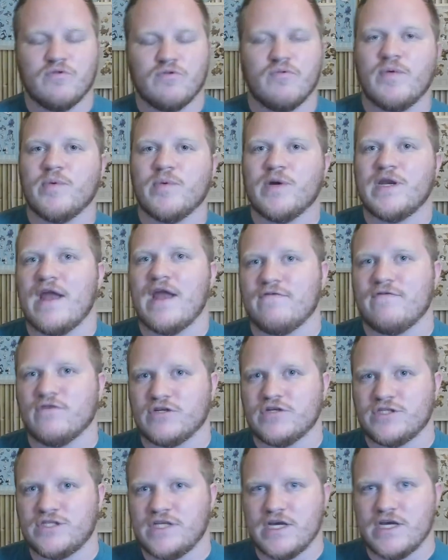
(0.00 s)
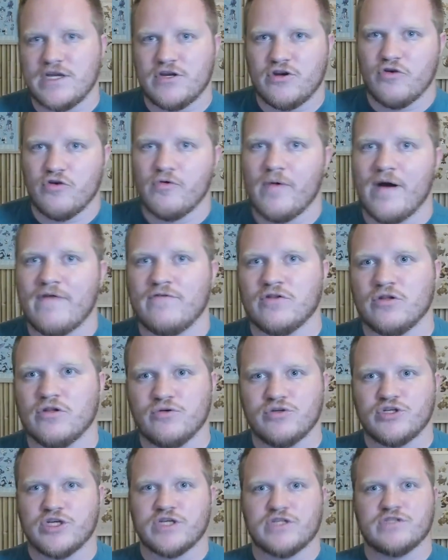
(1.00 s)
we would never see new
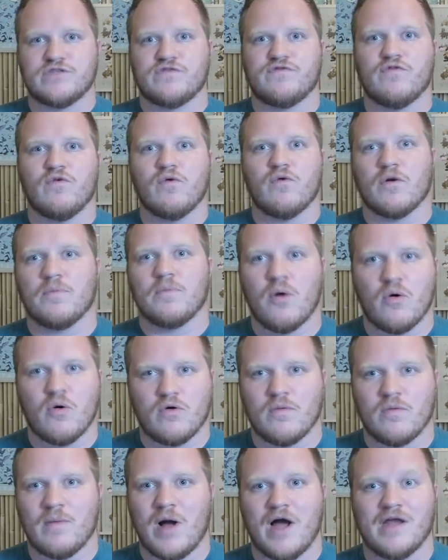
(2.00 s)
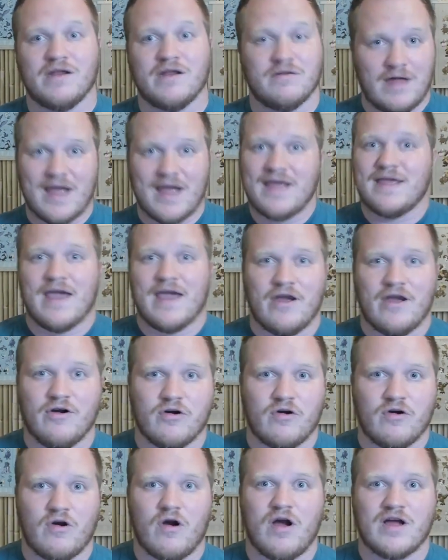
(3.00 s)
evolutions for Pokemon like
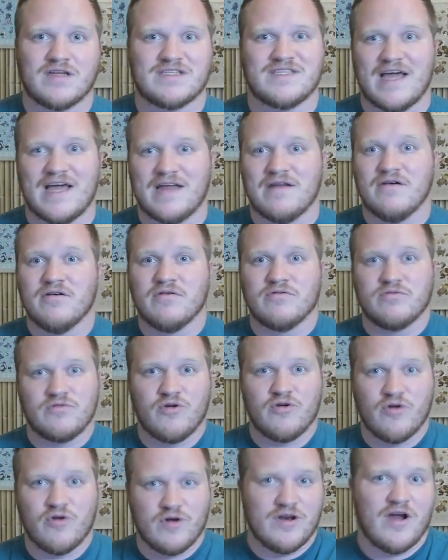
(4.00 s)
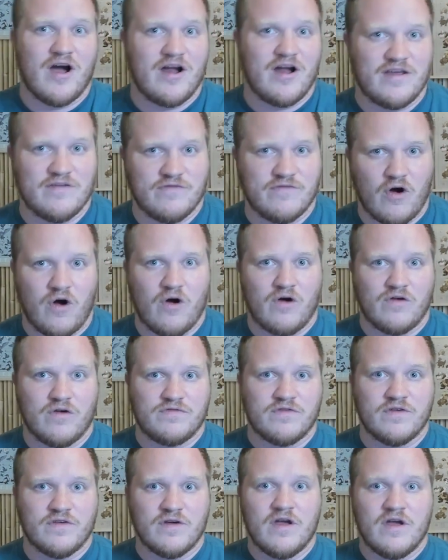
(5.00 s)
Heracross that could not
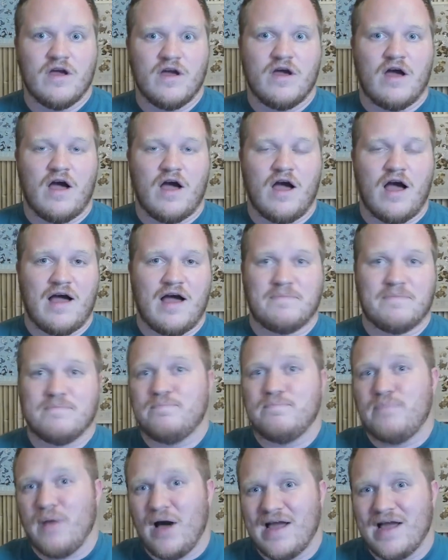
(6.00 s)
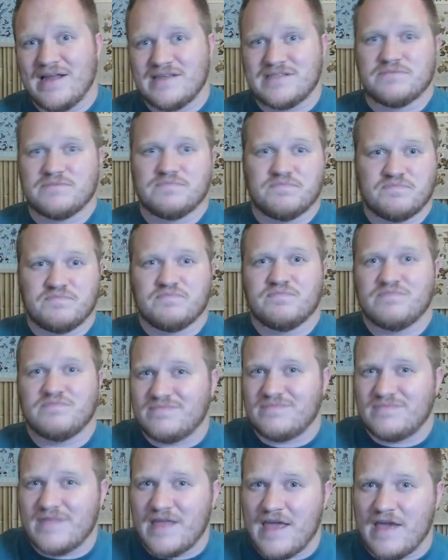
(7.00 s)
evolve. But
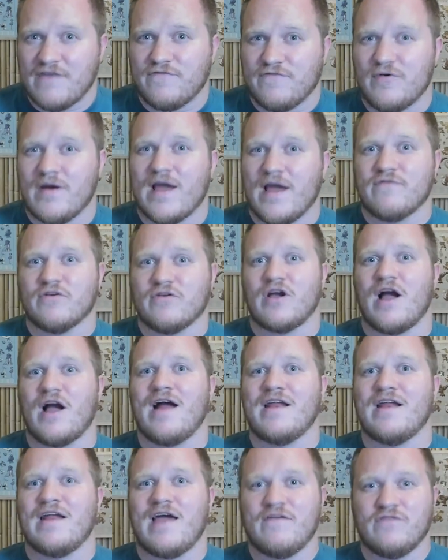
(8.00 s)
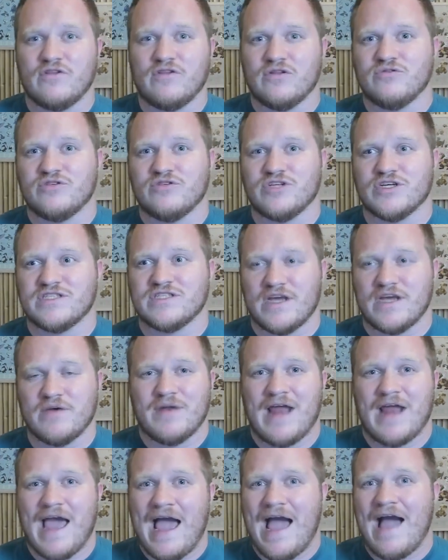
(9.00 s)
if we ever got evolutions, it
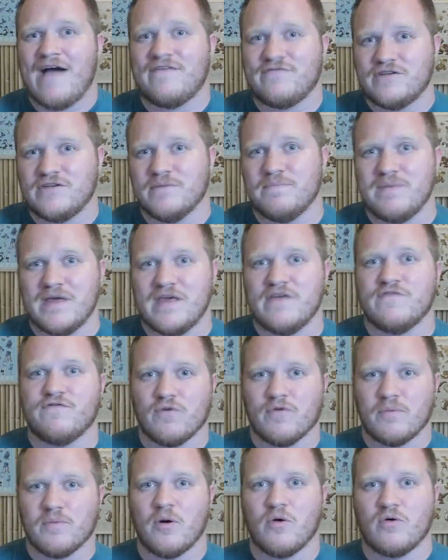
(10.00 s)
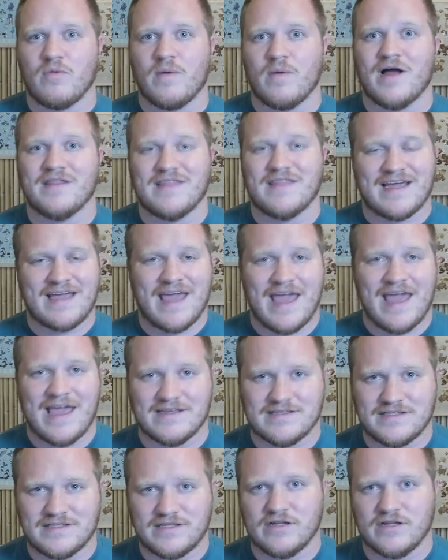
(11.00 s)
would have to be for Pokemon that
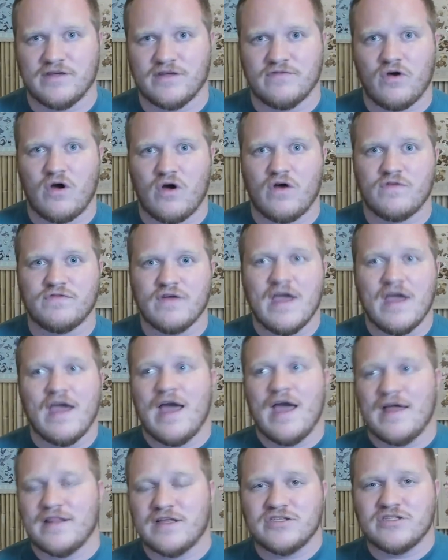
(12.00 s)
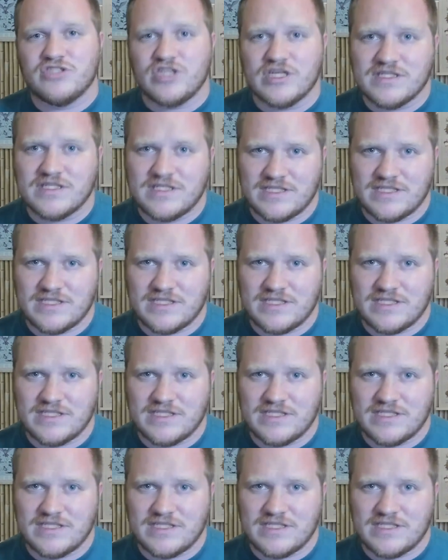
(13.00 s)
can still evolve. And then Gen